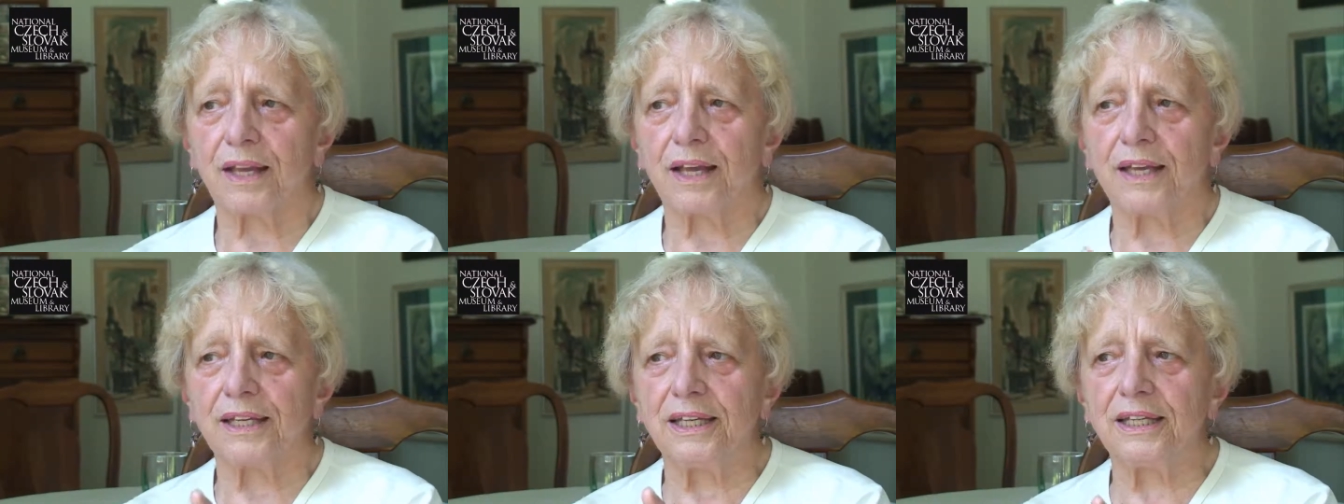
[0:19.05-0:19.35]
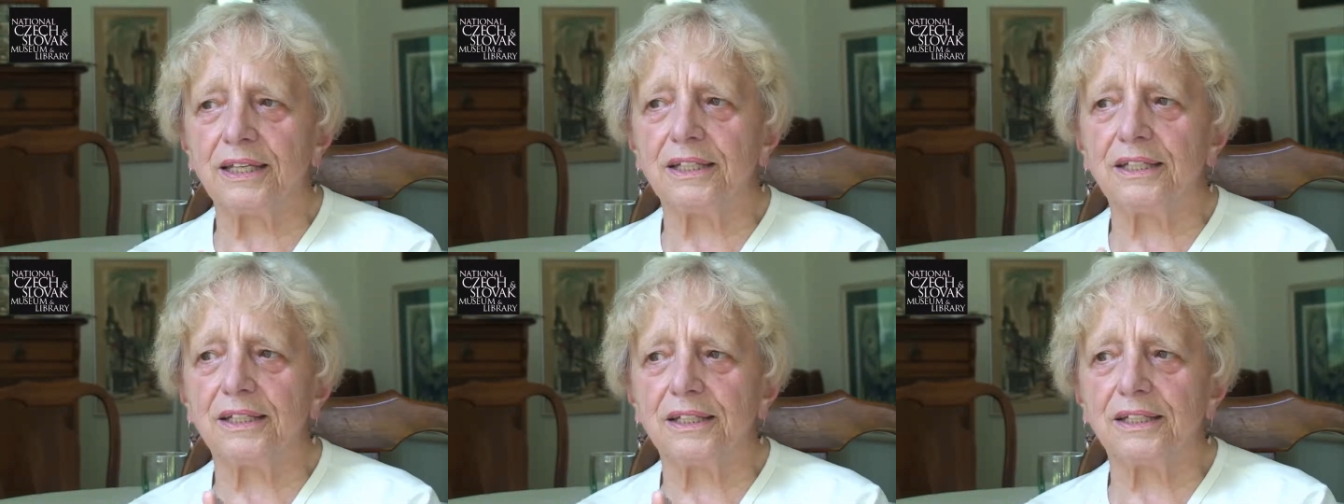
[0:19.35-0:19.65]

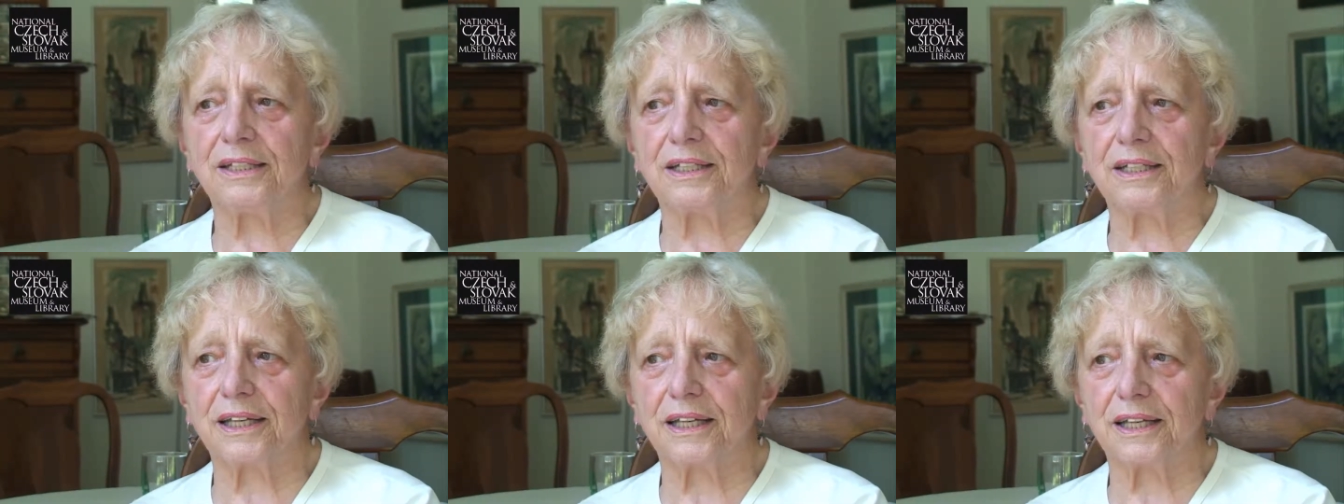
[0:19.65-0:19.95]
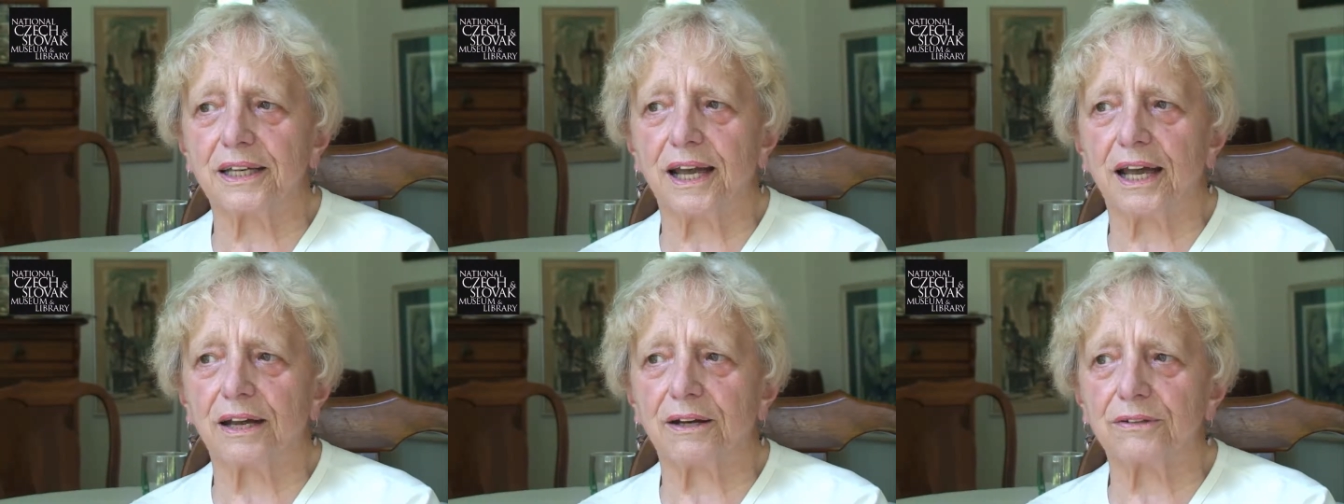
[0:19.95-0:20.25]
He did get
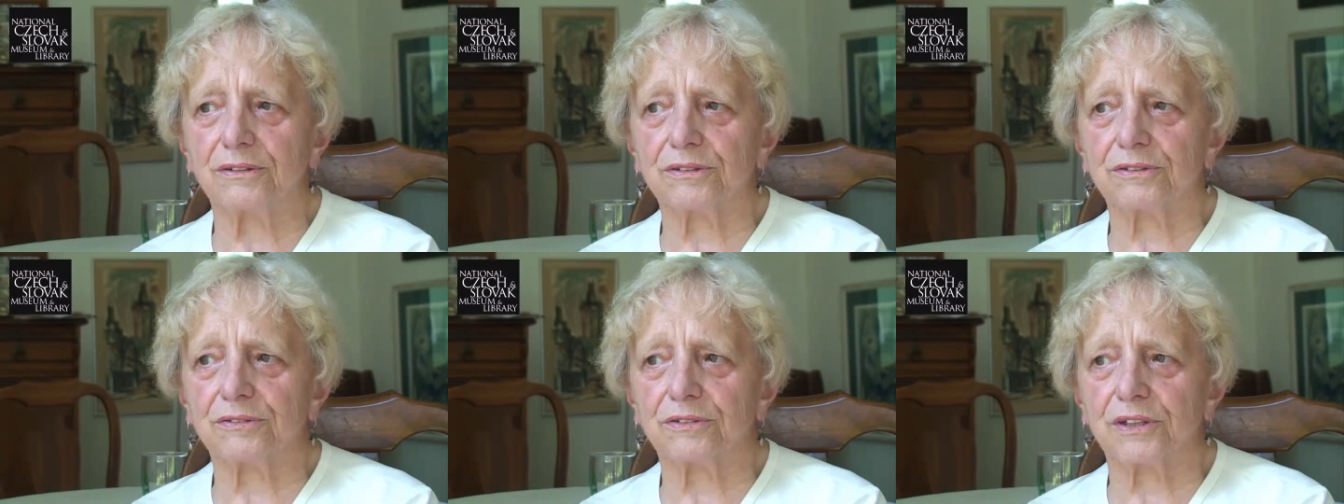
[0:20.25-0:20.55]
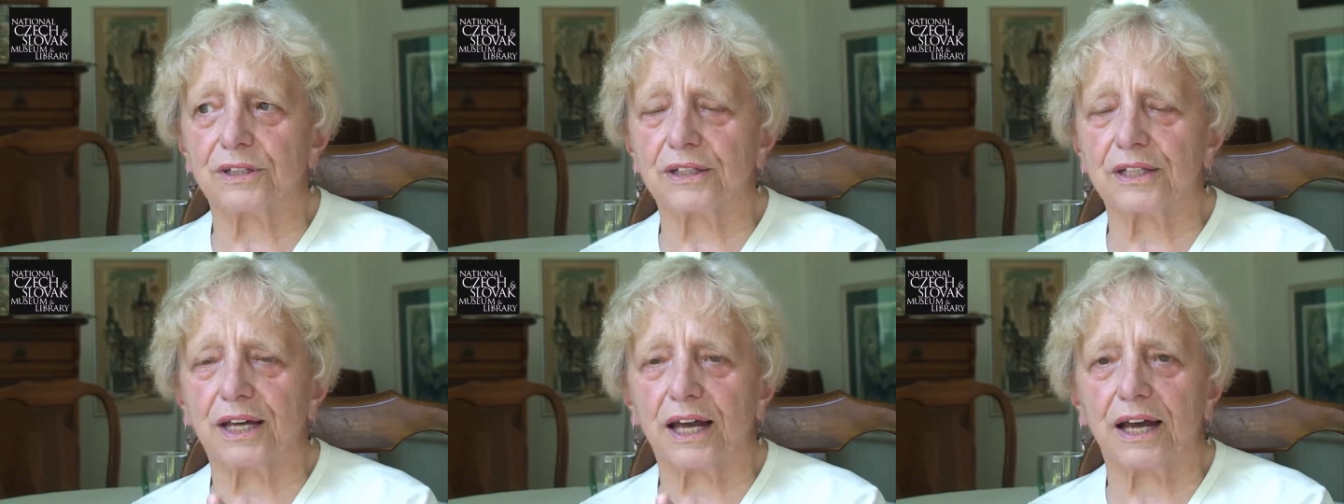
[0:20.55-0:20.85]
out for
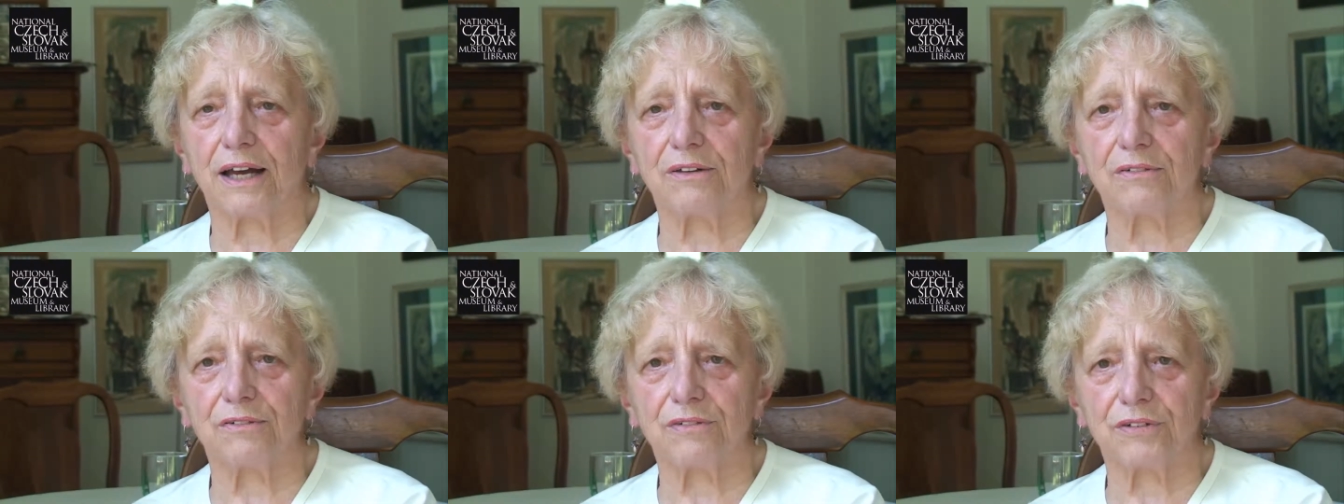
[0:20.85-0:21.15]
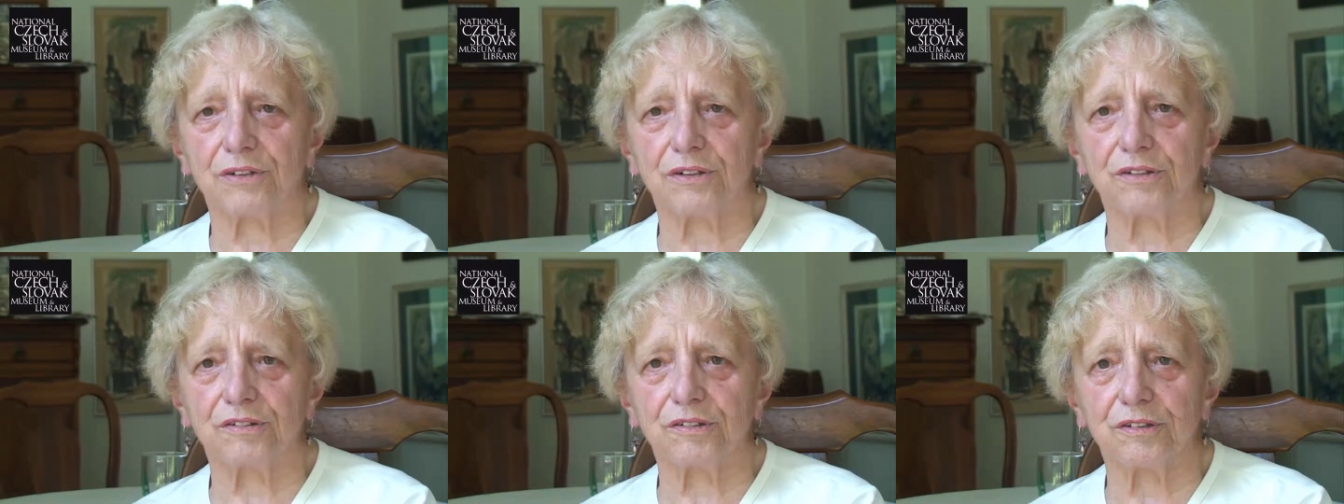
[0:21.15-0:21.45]
a
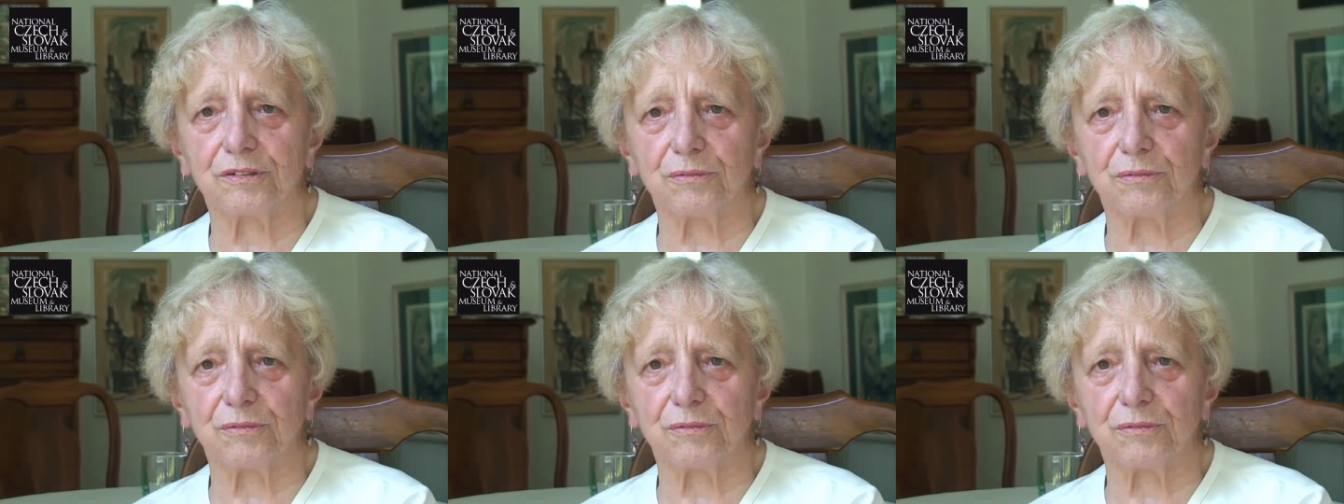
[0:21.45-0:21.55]
conference